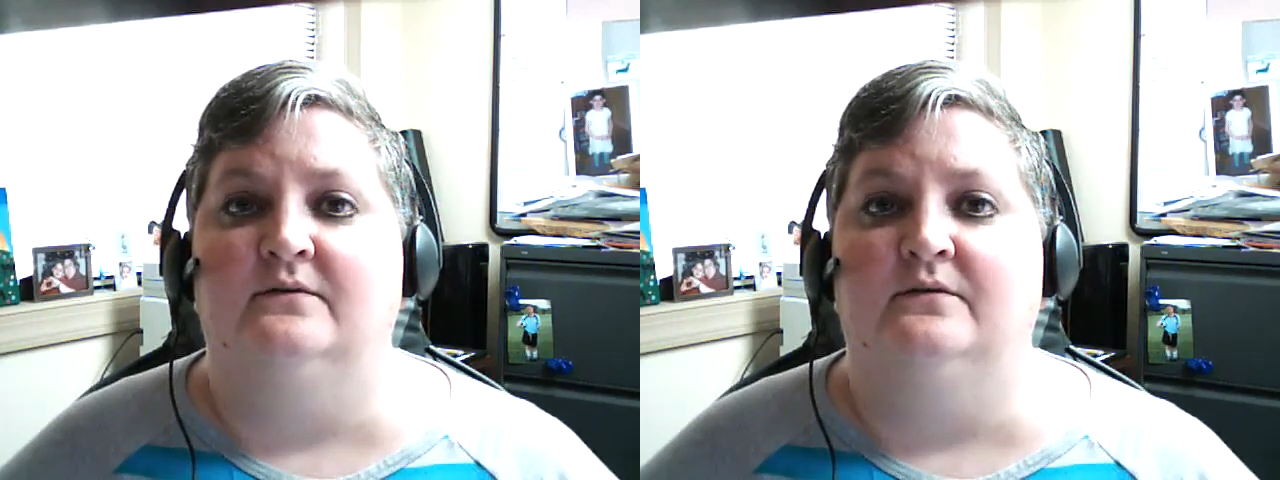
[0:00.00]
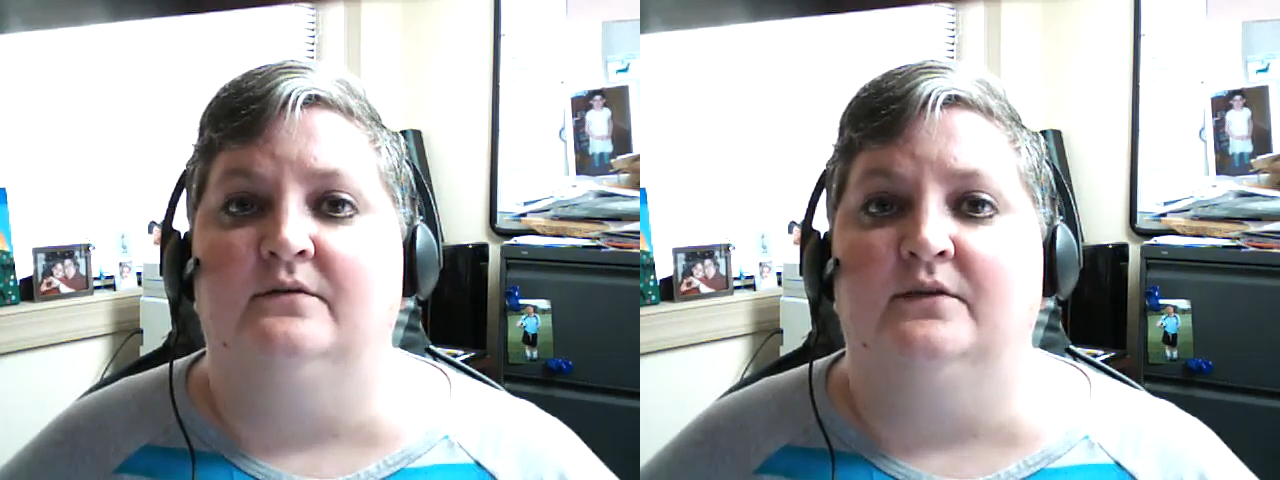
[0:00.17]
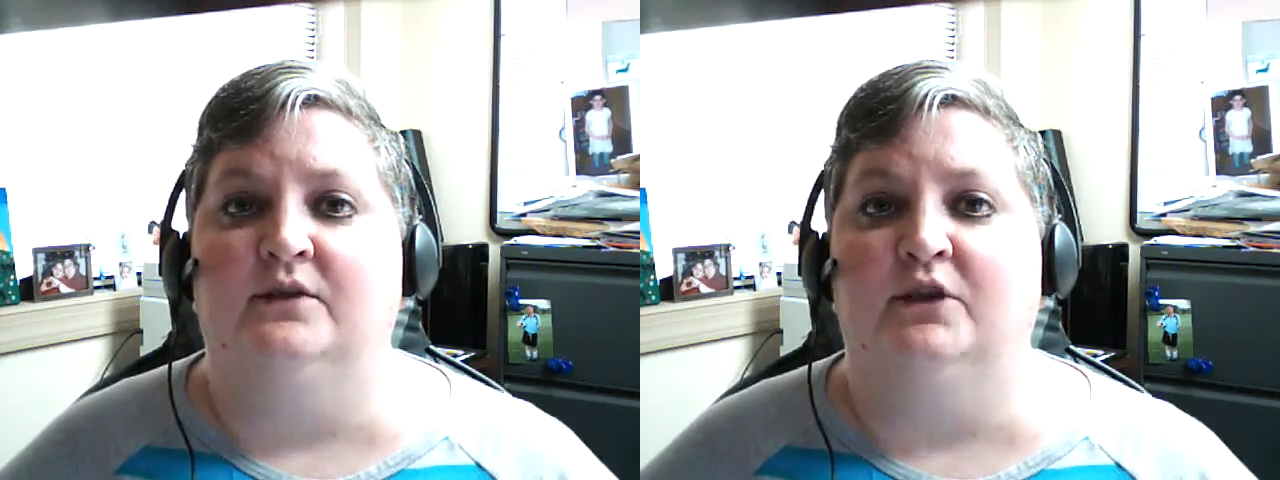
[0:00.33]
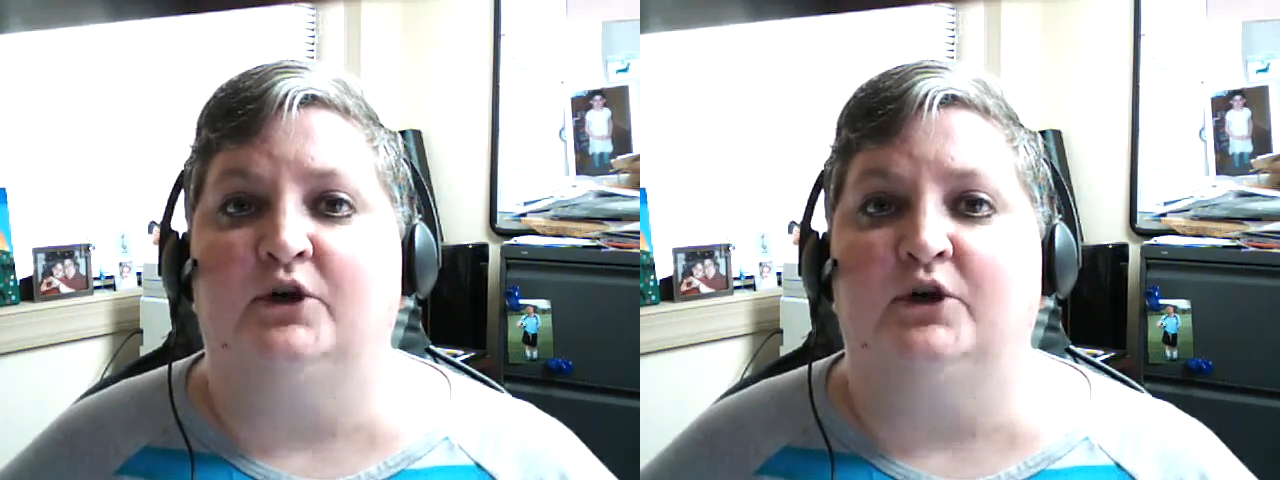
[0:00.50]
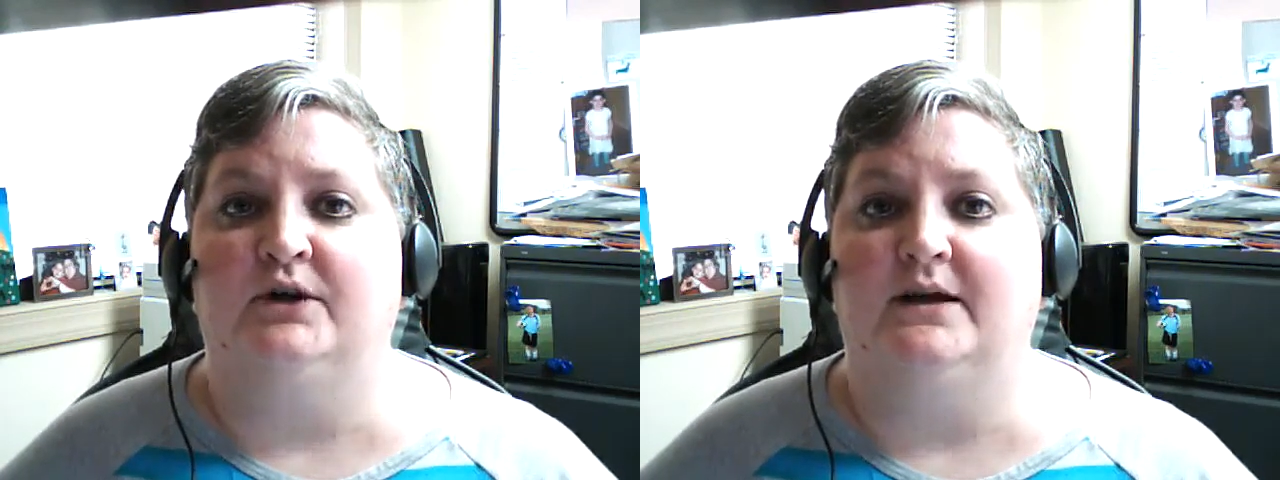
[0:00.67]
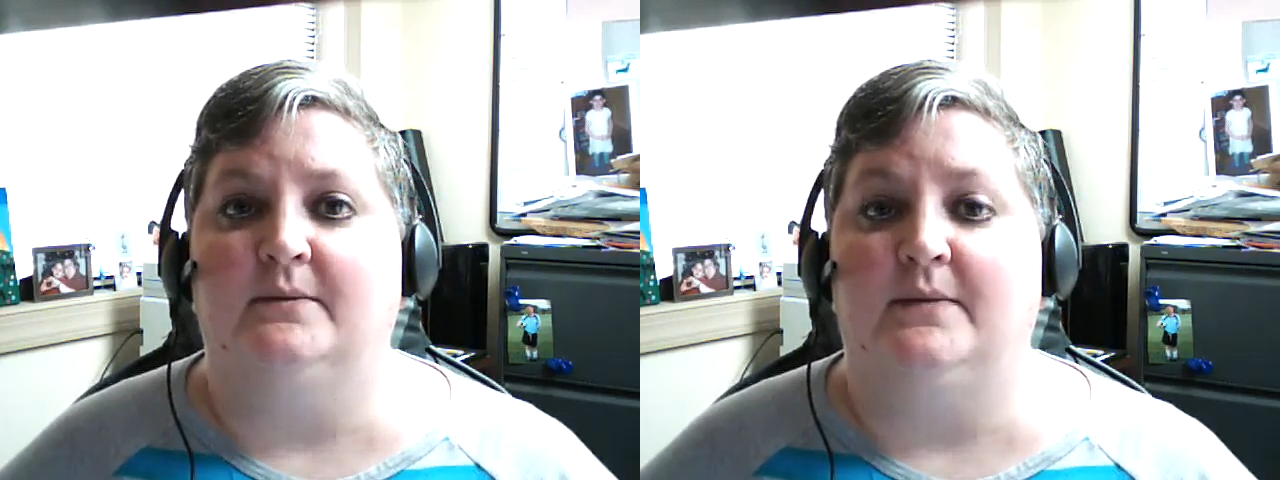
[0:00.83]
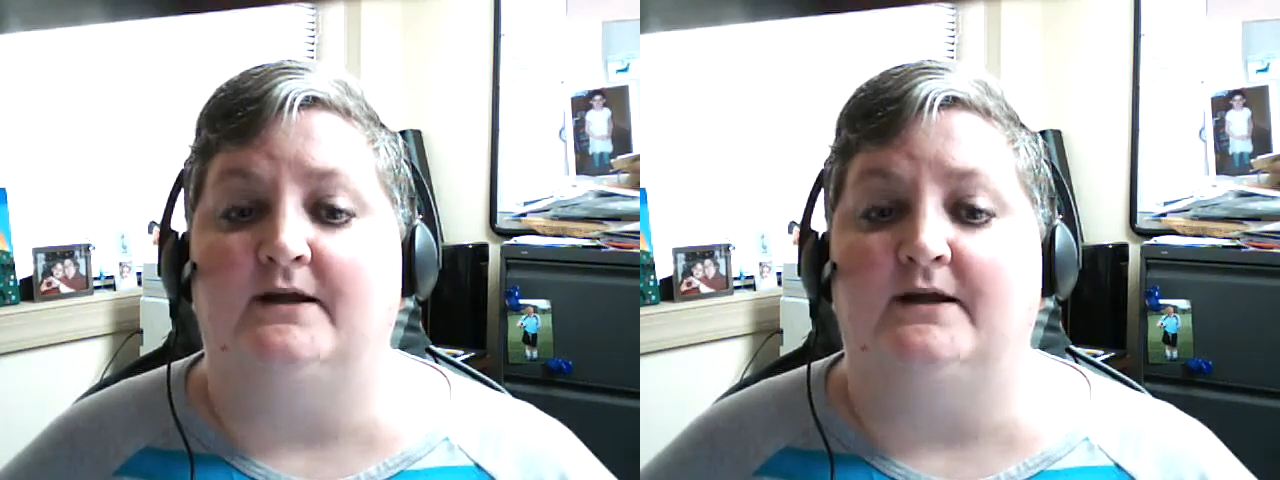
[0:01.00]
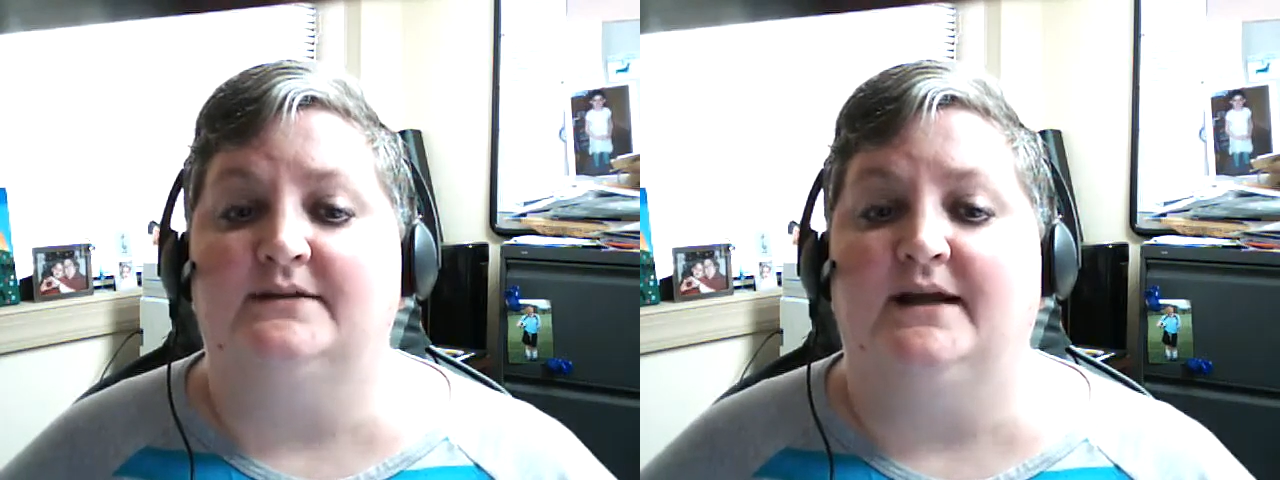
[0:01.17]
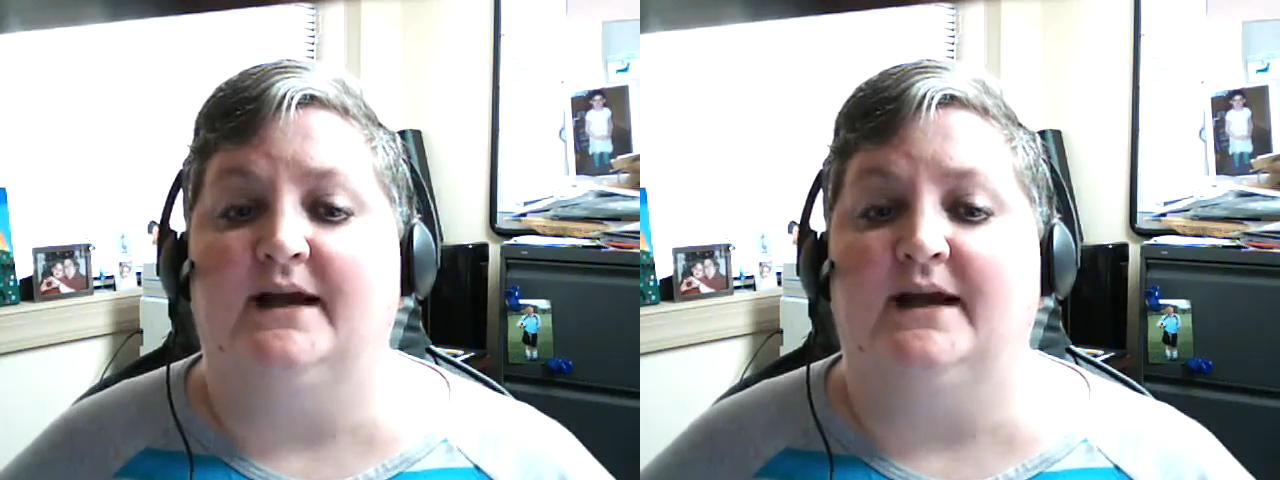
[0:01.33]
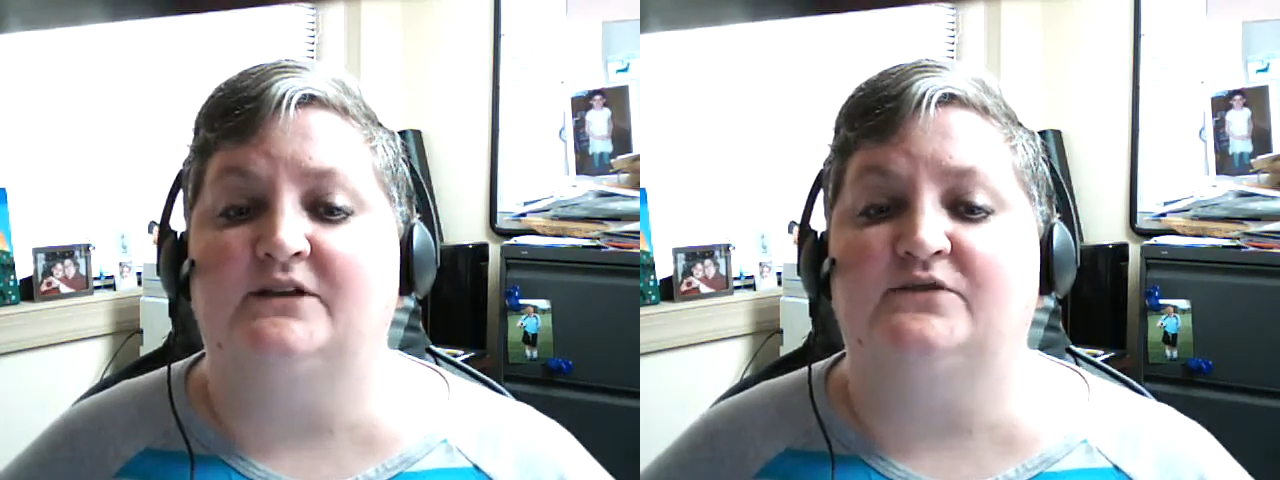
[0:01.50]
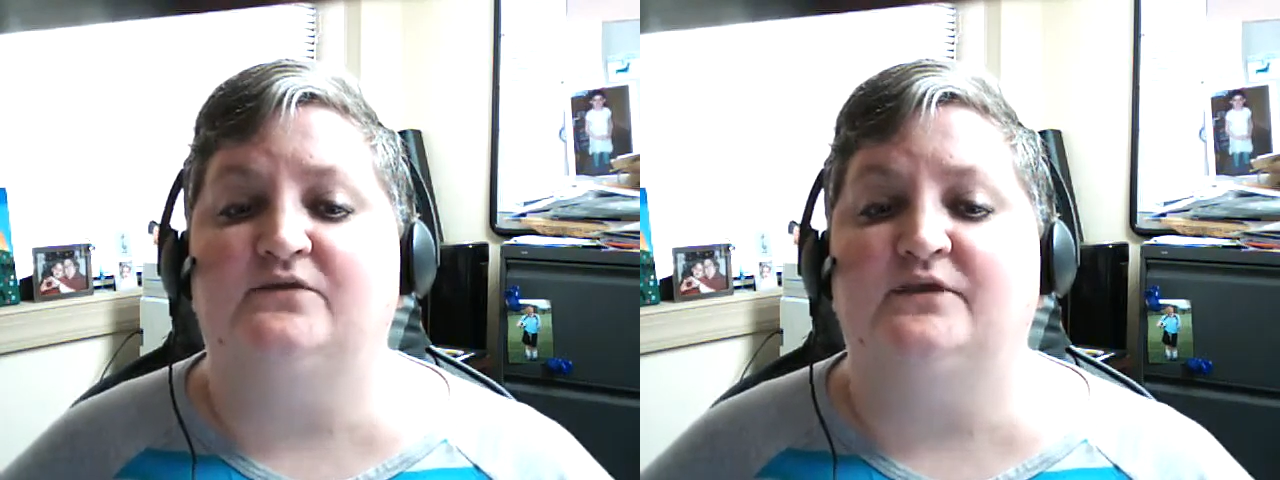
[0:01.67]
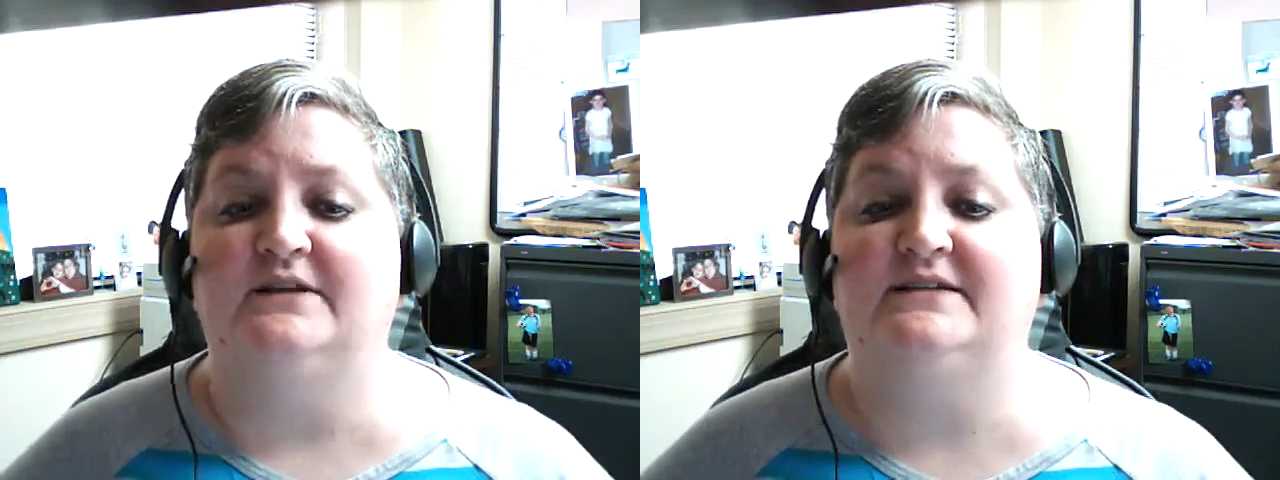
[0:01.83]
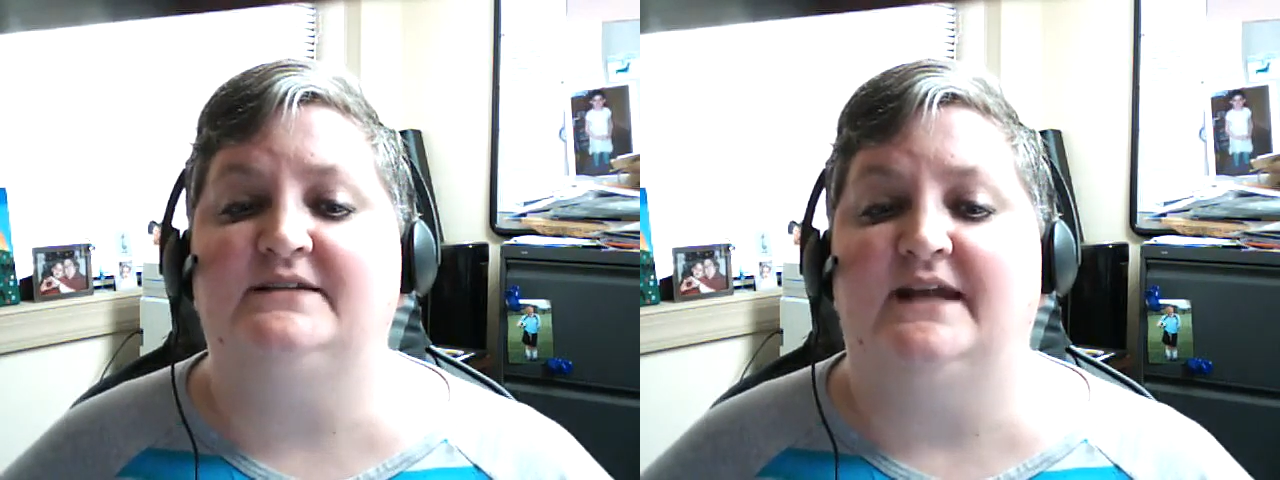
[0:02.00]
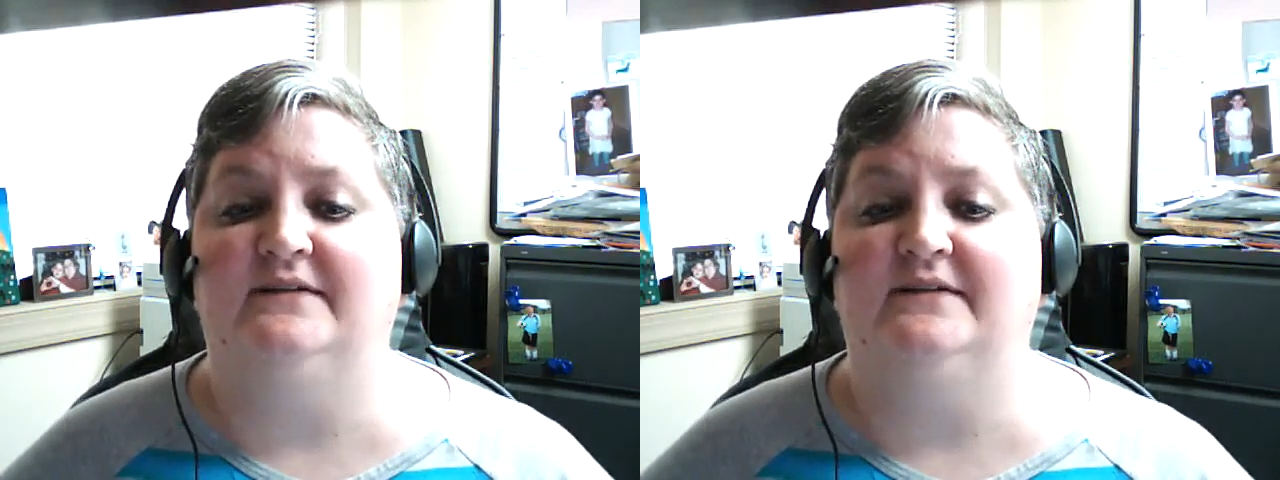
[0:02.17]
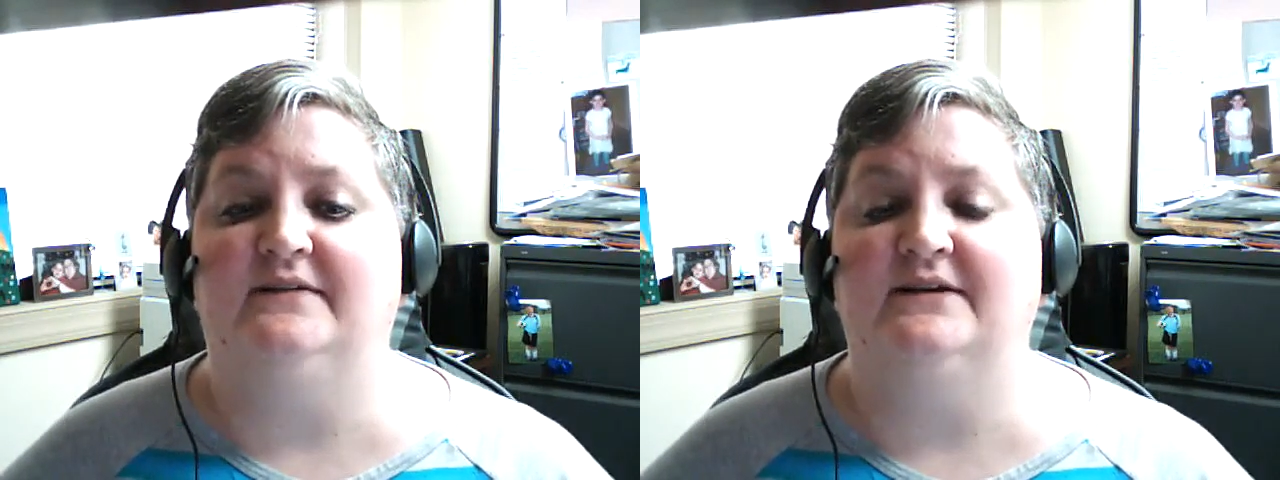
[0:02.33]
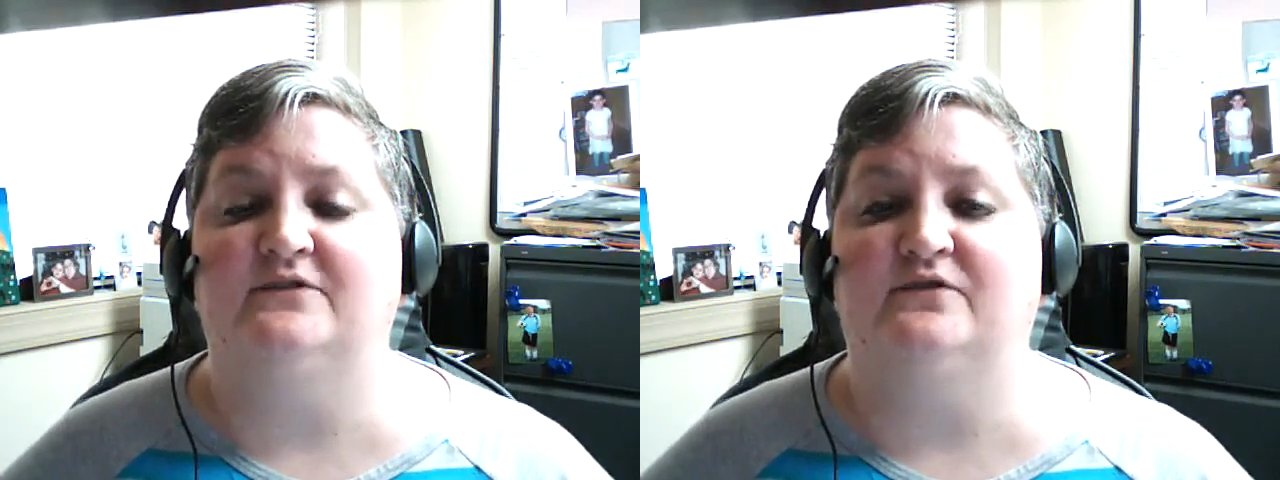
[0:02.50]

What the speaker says: learning about tax-free savings